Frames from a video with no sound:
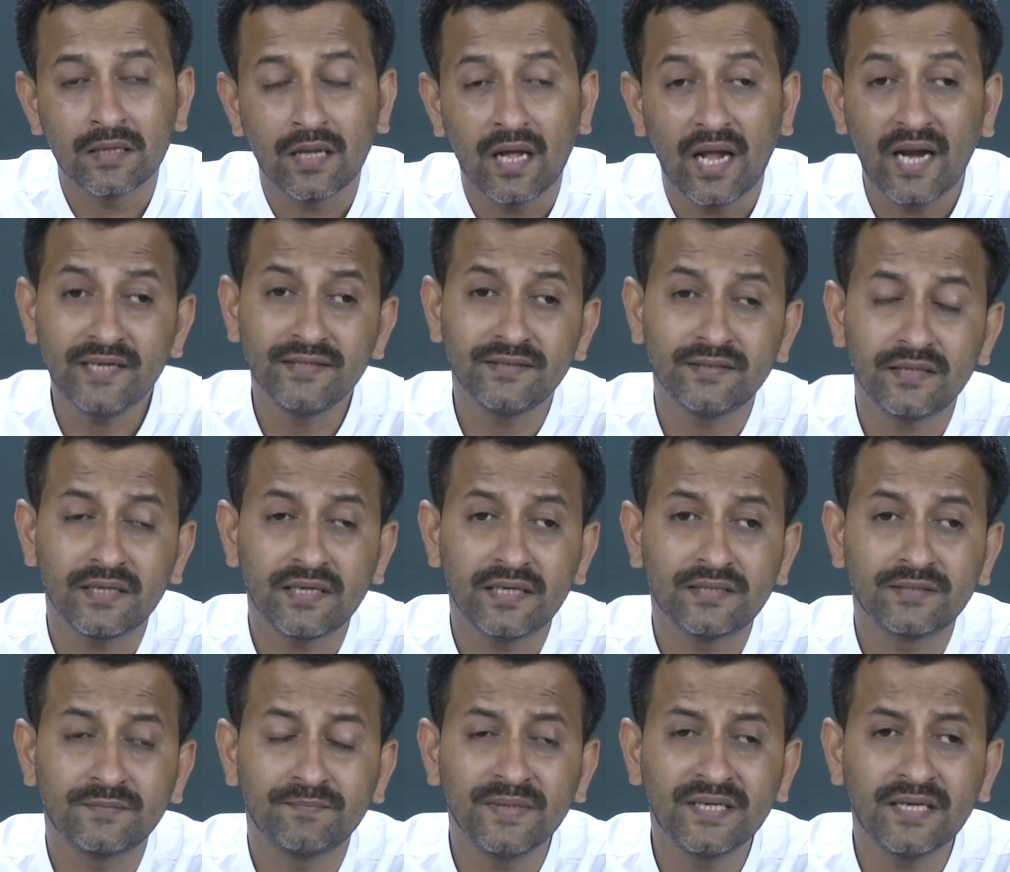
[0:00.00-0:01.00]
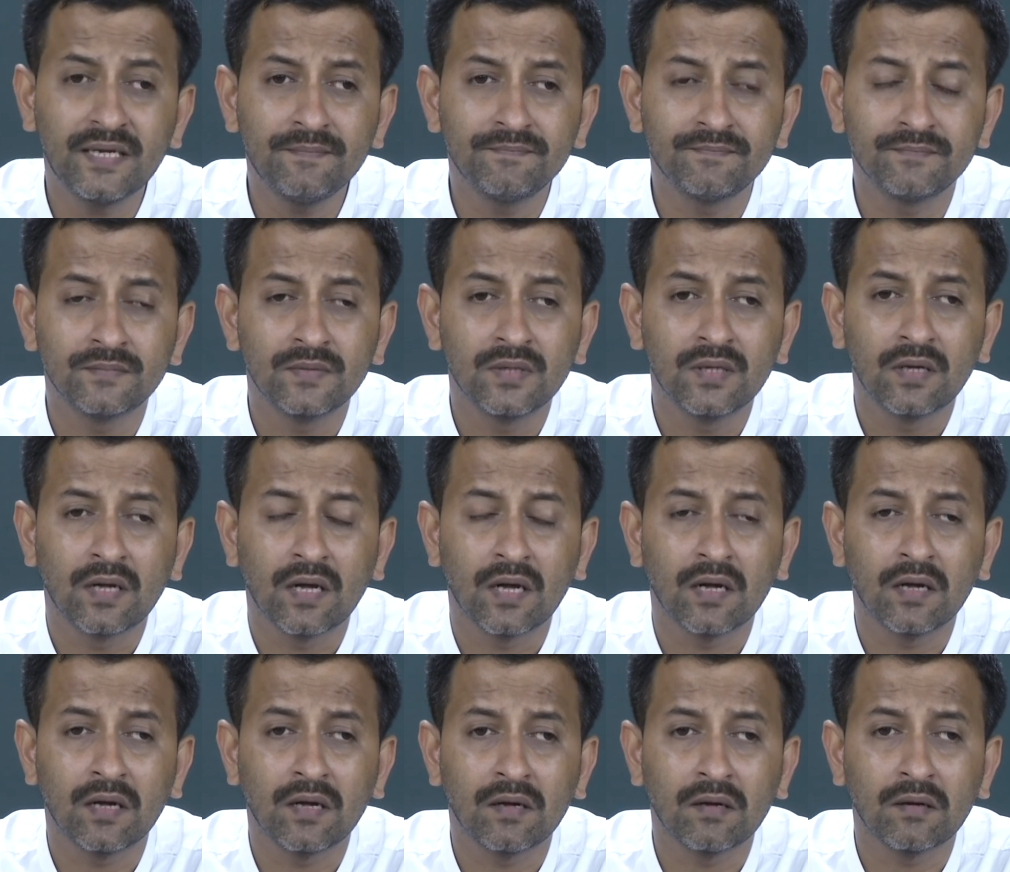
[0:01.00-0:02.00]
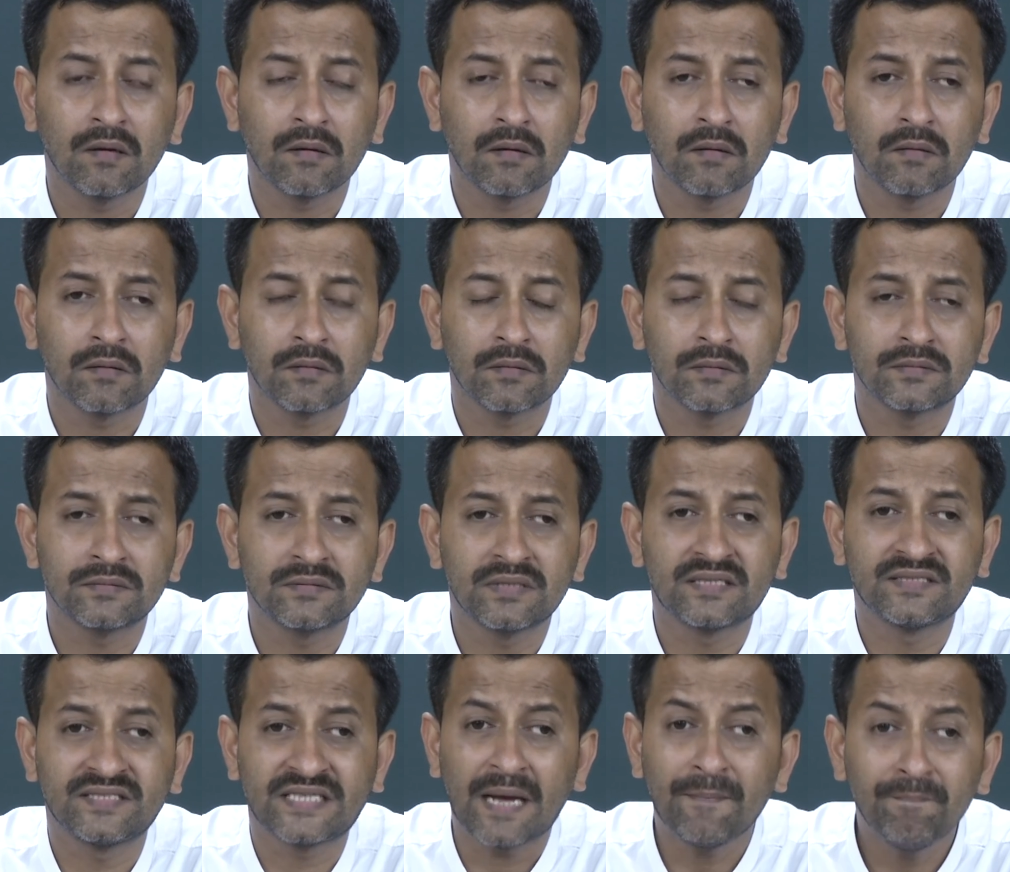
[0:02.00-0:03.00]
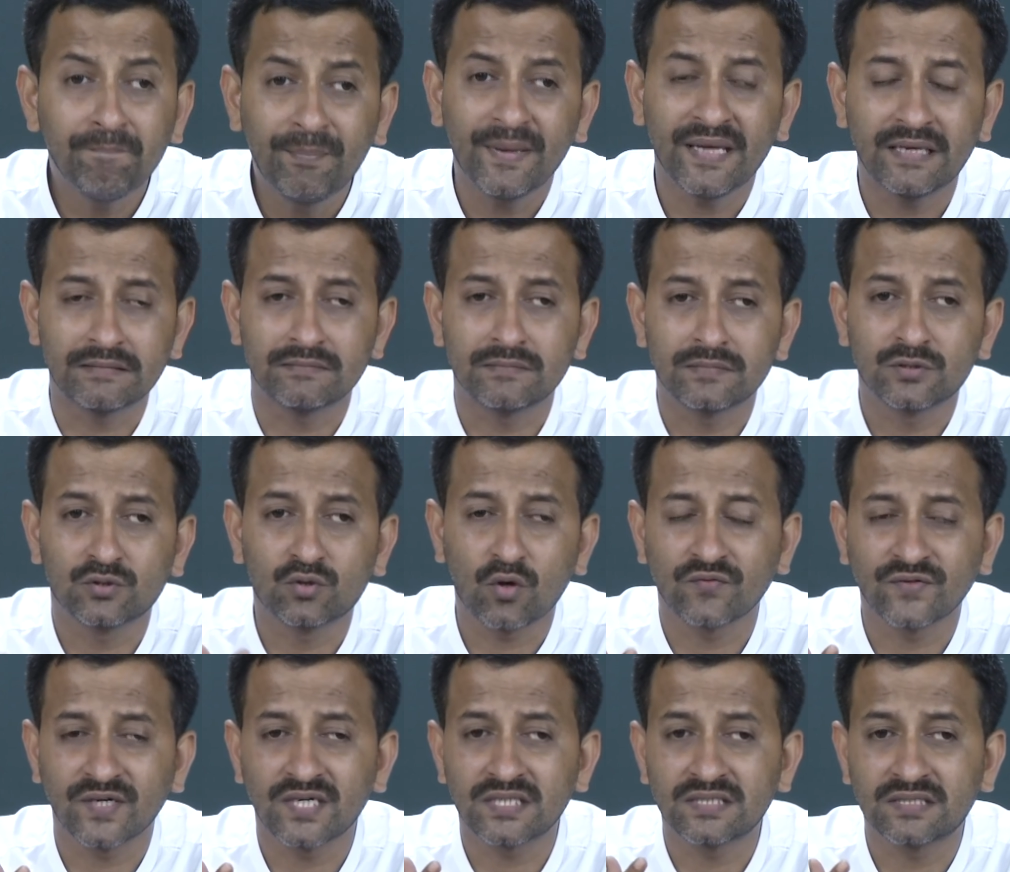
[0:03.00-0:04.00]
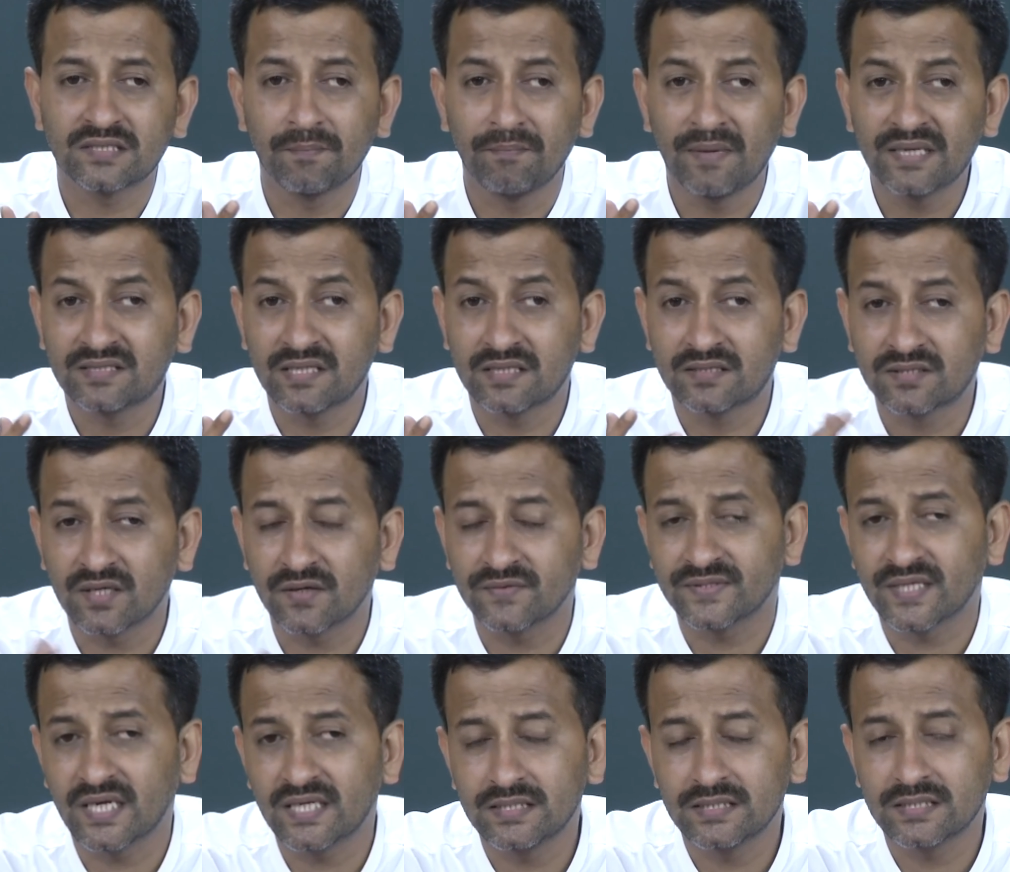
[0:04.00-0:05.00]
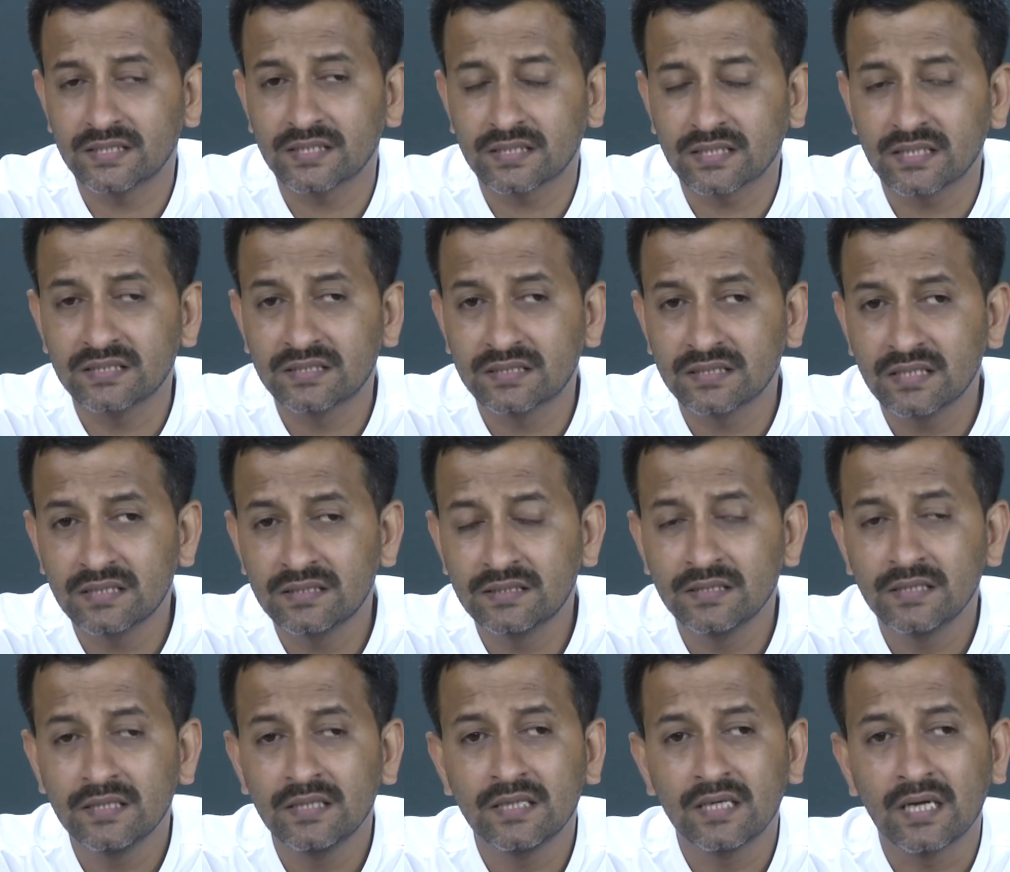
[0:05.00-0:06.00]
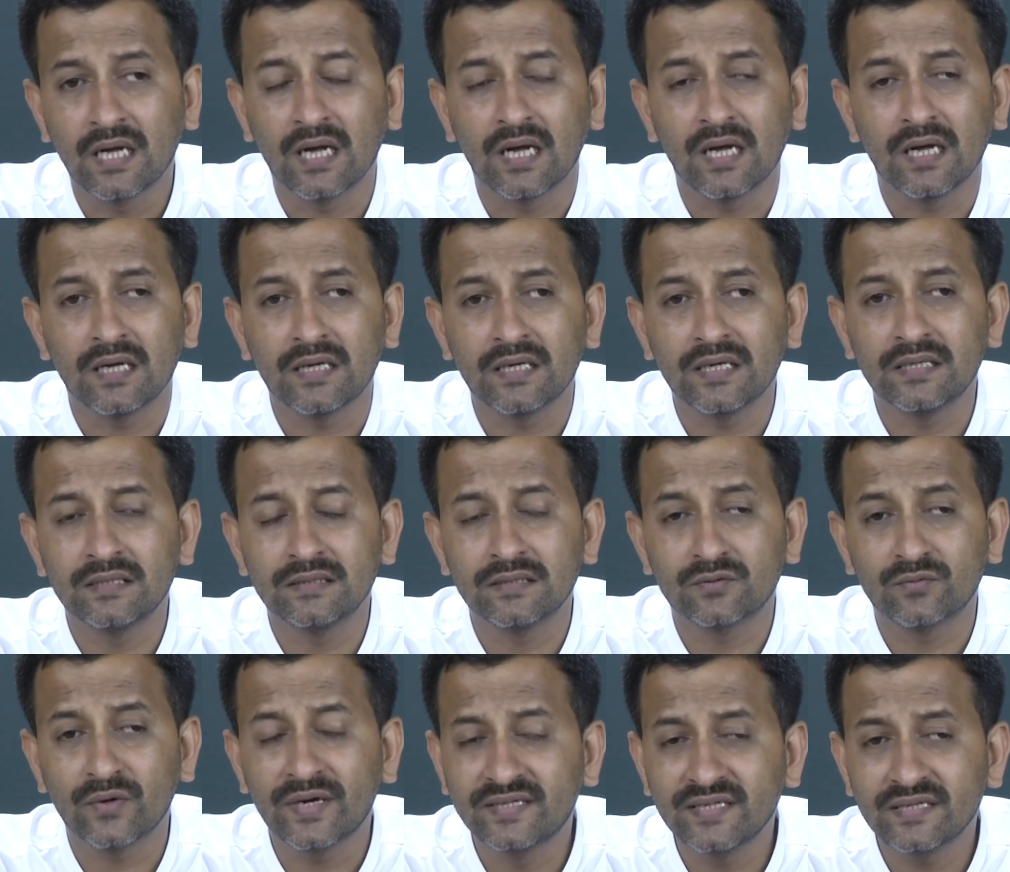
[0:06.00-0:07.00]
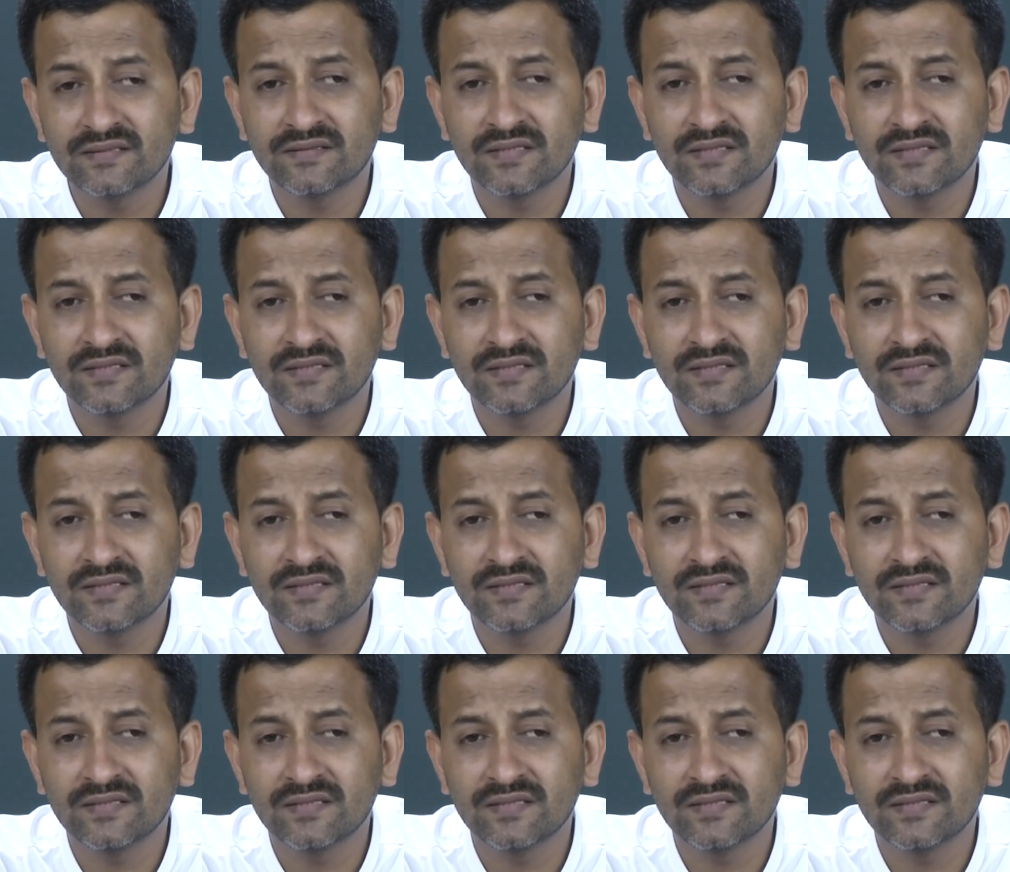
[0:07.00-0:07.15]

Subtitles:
And it became the champion so far as the methods of science are concerned in the 20th